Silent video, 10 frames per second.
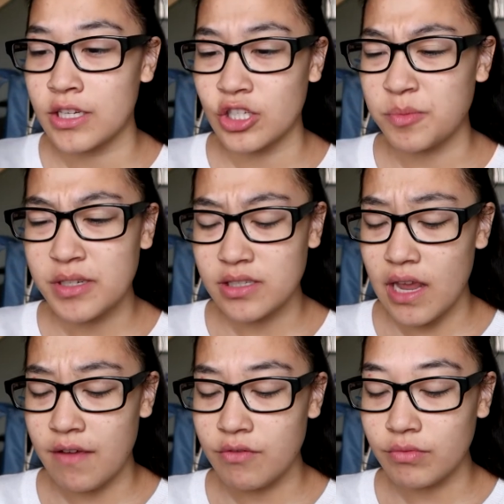just because
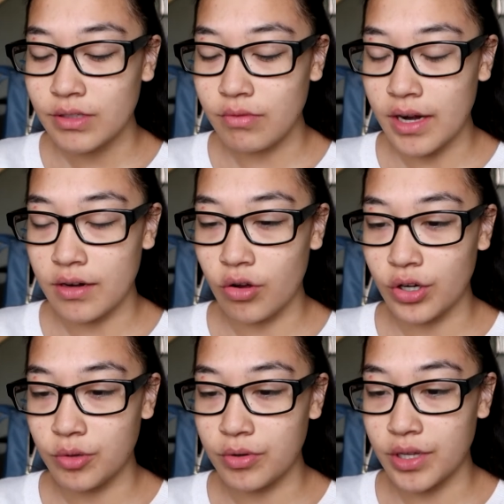I haven't really read an
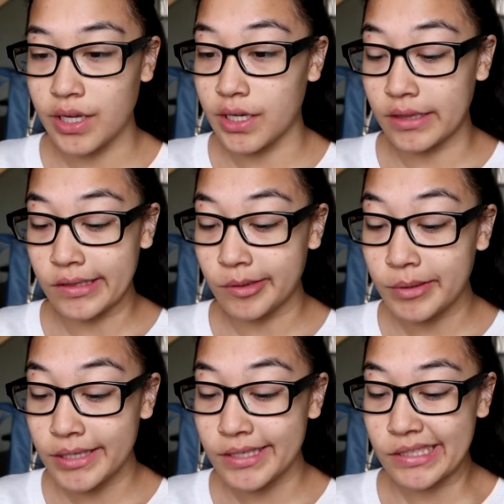audiobook in a little
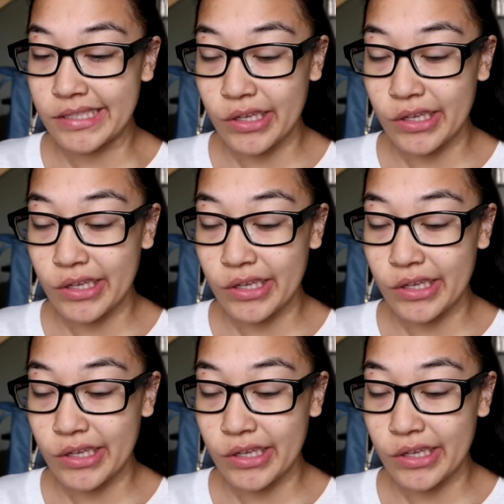bit.